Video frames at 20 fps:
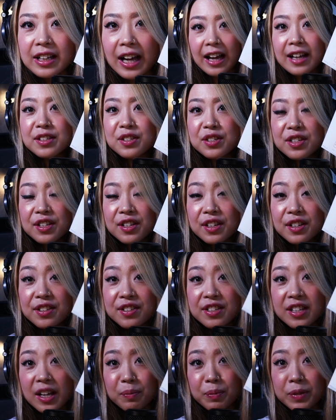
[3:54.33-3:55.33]
kanji,
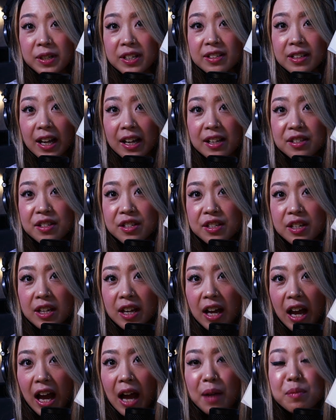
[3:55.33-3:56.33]
Japanese
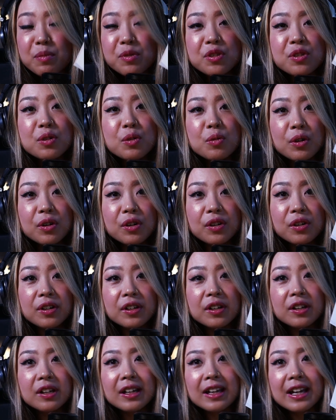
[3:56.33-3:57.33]
kanji, I'm
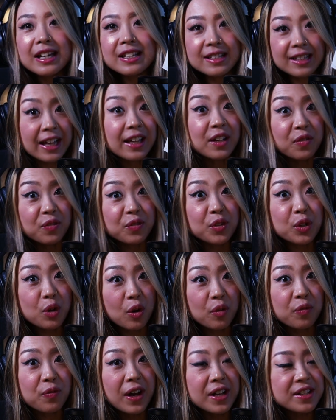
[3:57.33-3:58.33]
sure it's like
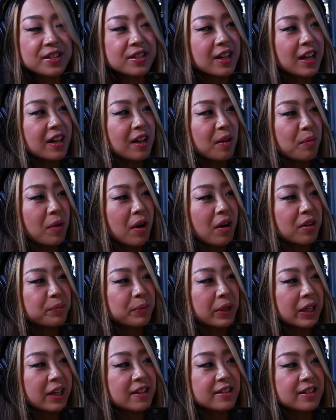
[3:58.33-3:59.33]
you're fascinated
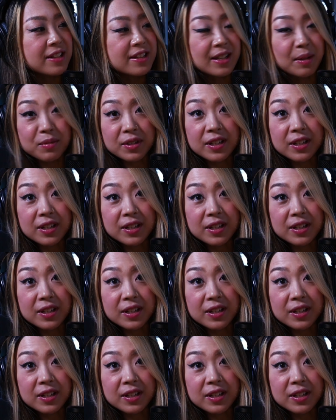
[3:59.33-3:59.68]
about because it's